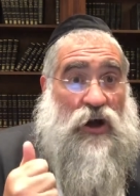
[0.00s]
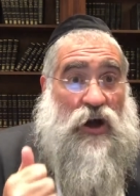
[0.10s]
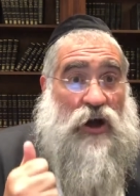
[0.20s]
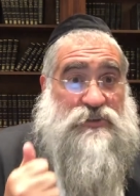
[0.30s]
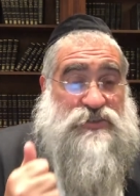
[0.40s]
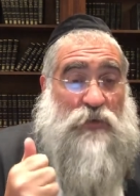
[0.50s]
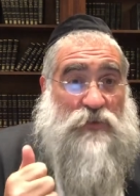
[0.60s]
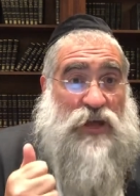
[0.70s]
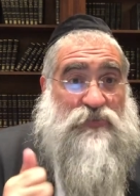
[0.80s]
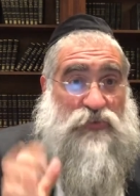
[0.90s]
on some
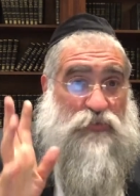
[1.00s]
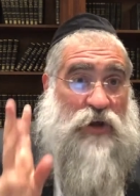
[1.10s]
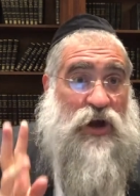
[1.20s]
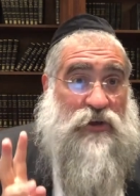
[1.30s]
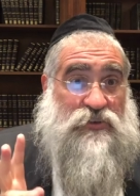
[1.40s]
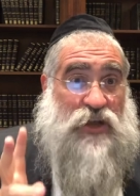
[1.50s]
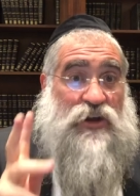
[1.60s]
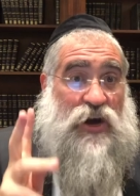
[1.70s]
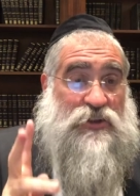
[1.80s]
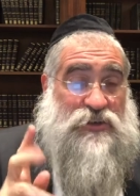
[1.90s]
level from God and
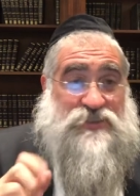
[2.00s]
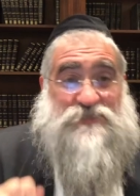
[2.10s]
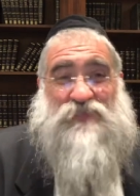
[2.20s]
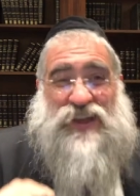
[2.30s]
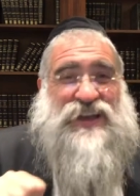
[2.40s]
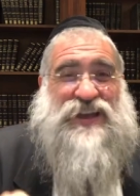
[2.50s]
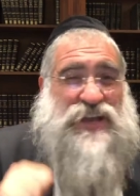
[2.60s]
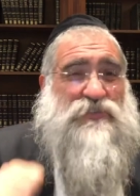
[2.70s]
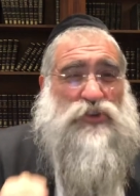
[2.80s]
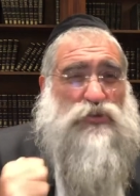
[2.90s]
godliness
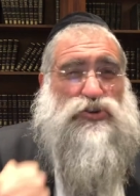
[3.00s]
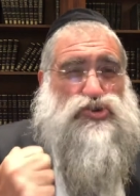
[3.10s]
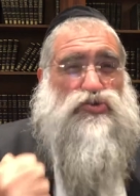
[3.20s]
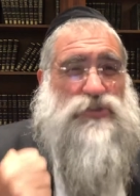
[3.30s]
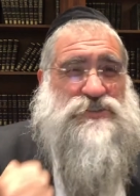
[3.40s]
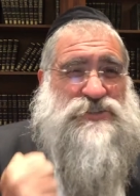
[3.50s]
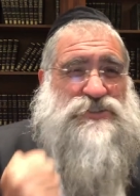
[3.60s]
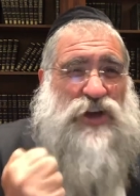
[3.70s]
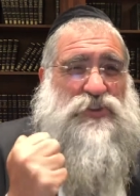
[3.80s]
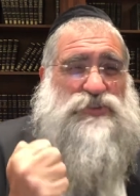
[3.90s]
even though the truth is
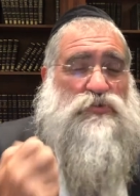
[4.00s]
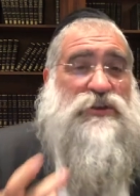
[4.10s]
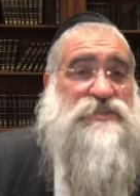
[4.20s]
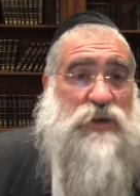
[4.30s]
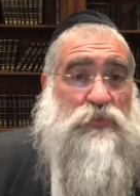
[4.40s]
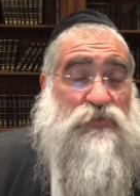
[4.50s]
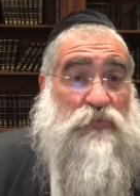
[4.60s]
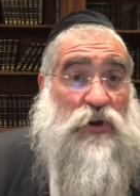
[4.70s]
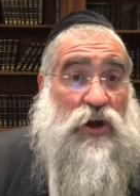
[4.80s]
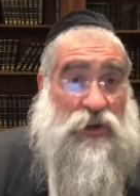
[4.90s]
nothing's really separate
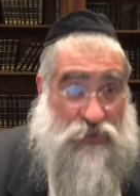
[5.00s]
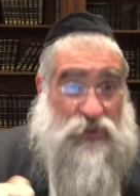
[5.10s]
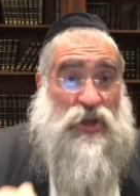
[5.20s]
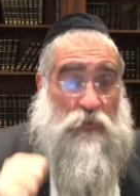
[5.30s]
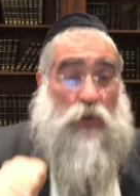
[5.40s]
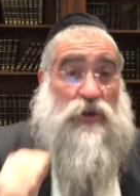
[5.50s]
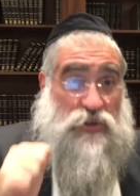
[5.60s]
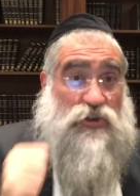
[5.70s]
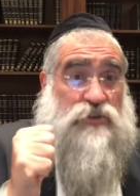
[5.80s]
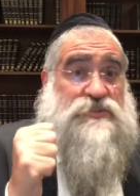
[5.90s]
from God. But it
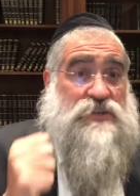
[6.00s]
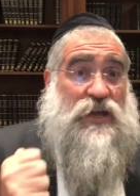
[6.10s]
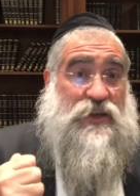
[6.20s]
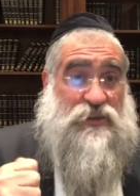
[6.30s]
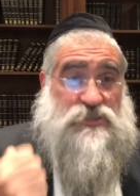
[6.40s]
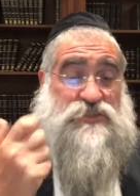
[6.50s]
looks like there's a